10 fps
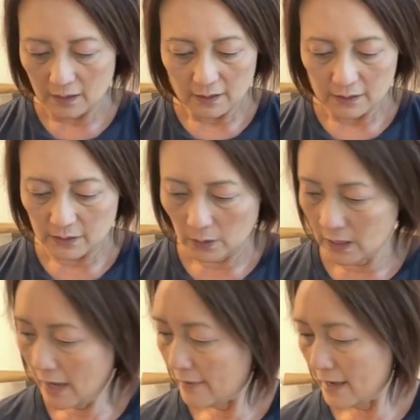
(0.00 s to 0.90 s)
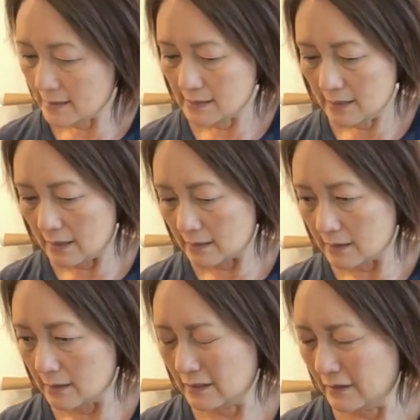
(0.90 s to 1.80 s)
So yeah, that's
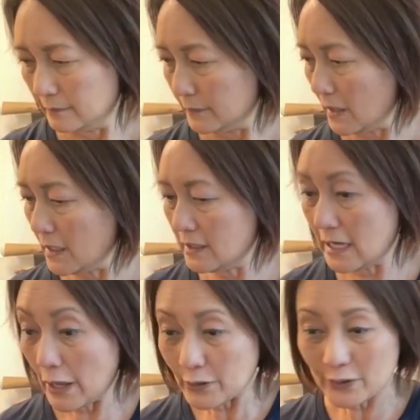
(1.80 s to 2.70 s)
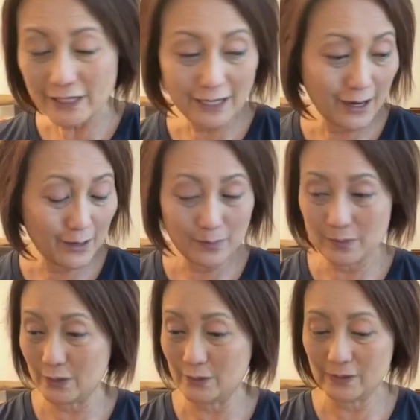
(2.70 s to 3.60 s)
it. And then the other thing I'm
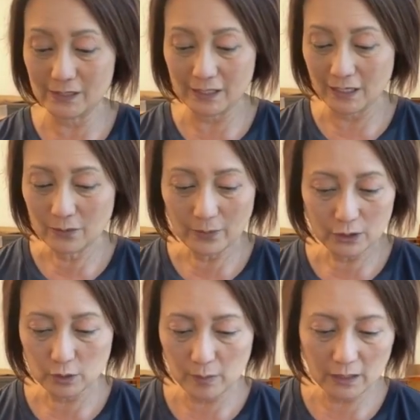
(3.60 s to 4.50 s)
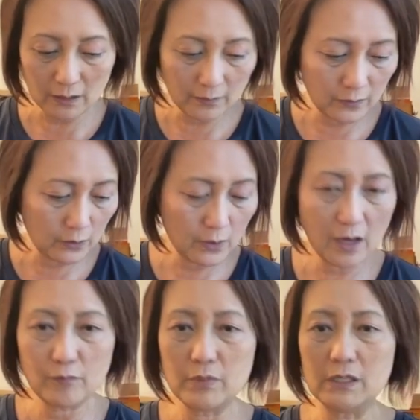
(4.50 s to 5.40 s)
using, which many of you
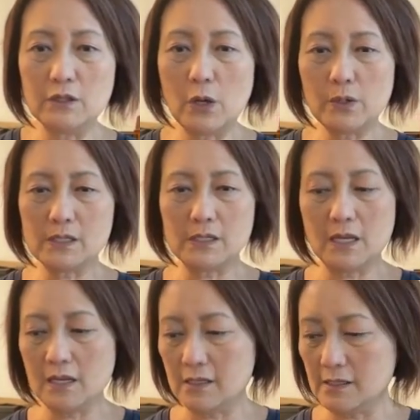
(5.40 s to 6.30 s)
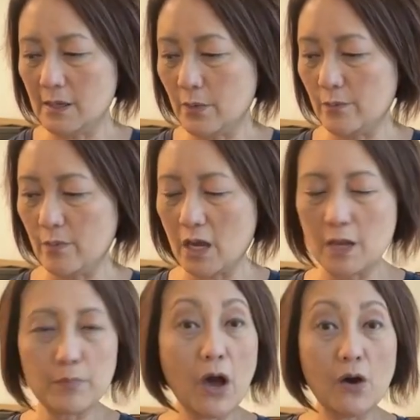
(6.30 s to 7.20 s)
have been noticing in some of my
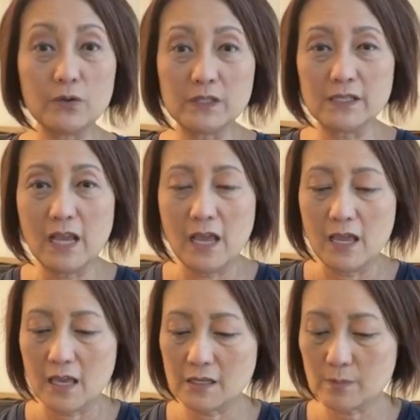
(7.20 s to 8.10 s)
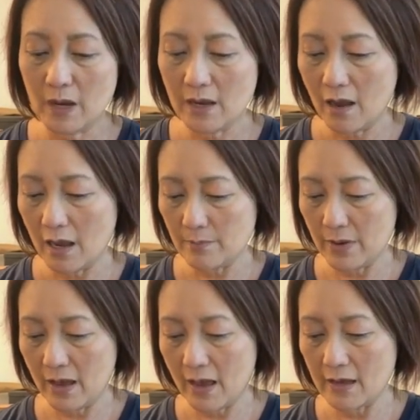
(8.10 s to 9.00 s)
posts, is my
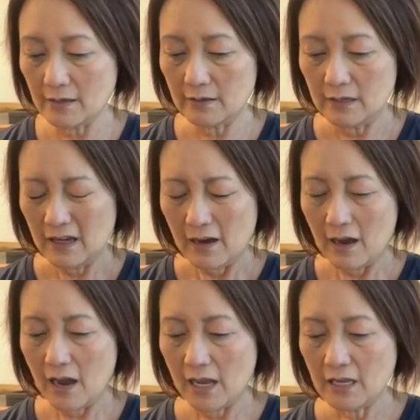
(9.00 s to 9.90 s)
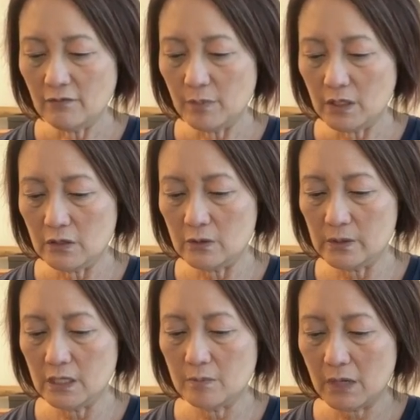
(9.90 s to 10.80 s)
iPad. I have been
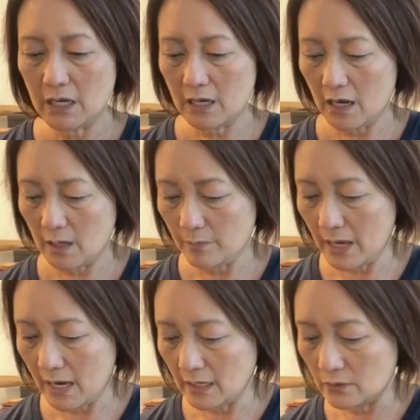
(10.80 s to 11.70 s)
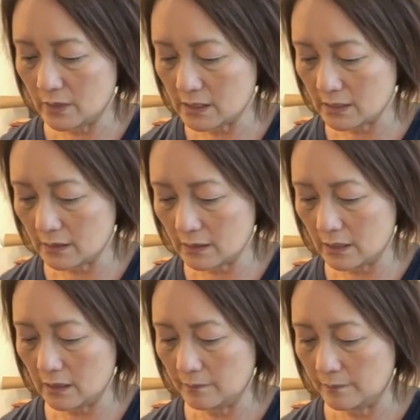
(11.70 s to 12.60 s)
using my iPad
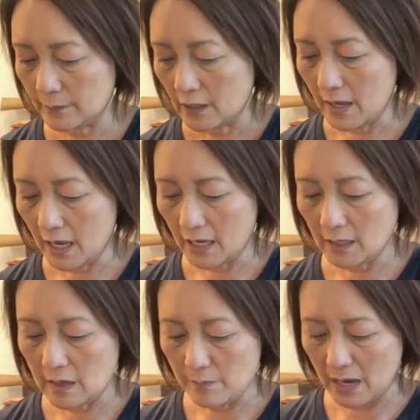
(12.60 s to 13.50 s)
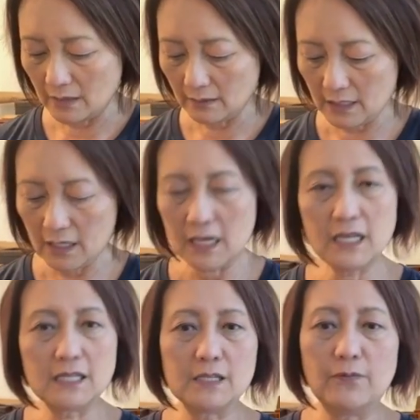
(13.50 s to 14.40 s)
recently, and mainly
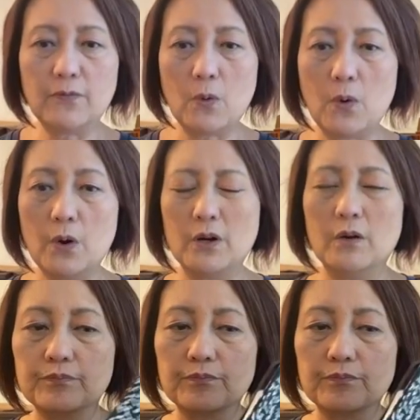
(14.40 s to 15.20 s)
it's for